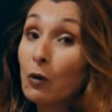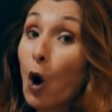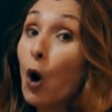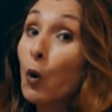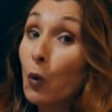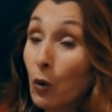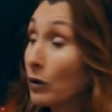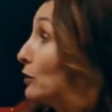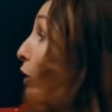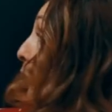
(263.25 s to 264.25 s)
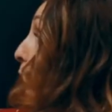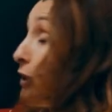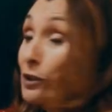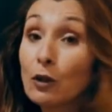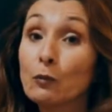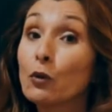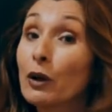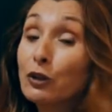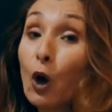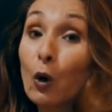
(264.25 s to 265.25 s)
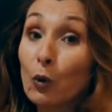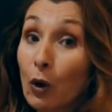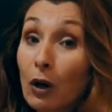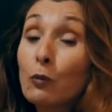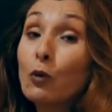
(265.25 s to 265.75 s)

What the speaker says: Oh, no, it's not puedo.